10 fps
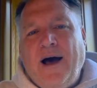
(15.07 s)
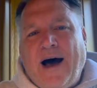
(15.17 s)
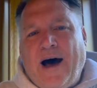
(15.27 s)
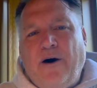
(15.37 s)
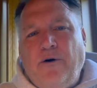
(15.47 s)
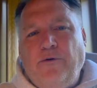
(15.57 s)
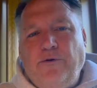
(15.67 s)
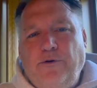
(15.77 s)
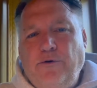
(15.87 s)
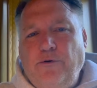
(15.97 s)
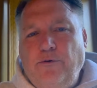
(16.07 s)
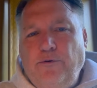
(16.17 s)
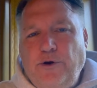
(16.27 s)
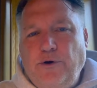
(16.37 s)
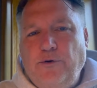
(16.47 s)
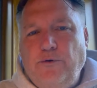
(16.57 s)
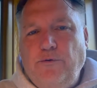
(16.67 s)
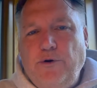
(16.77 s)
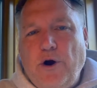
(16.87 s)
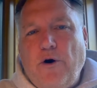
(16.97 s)
How do
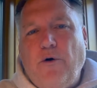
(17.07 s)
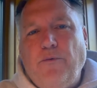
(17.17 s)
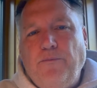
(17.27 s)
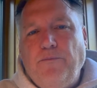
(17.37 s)
you know?